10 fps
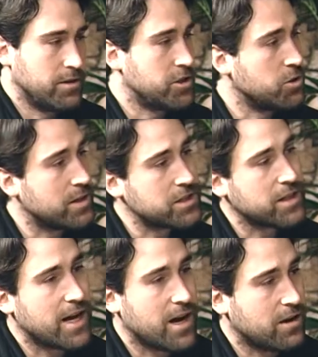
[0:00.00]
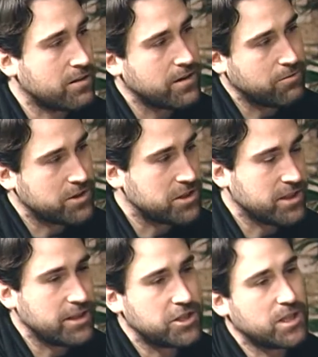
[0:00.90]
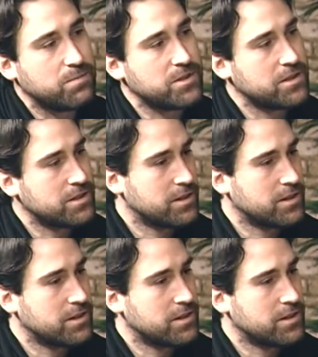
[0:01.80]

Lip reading: Suez Canal, which is Egypt,